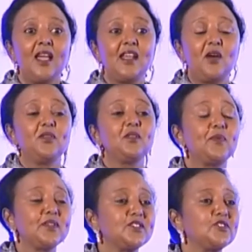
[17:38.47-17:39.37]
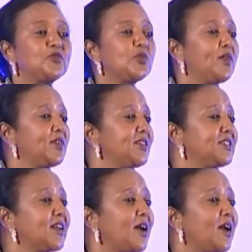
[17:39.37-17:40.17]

Now, the presence of 210